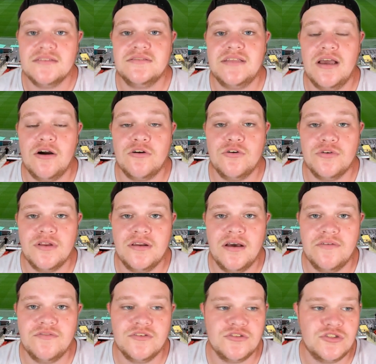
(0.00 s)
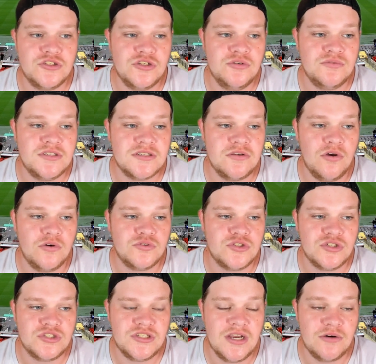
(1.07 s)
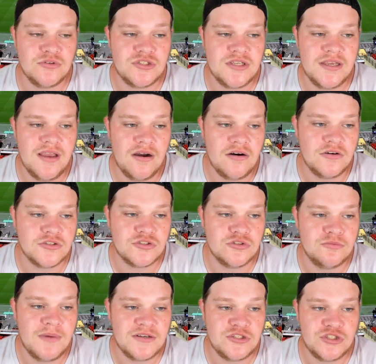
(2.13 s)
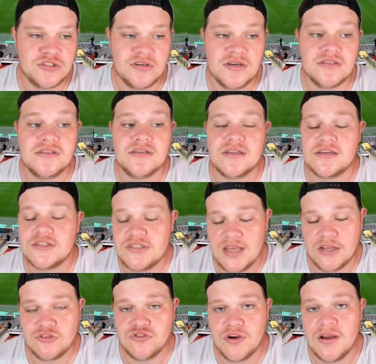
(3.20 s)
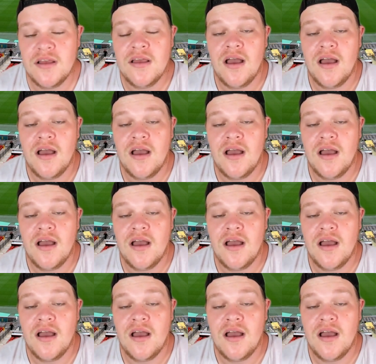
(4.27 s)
they are good enough to dislodge Chelsea, Arsenal, Manchester United, etc.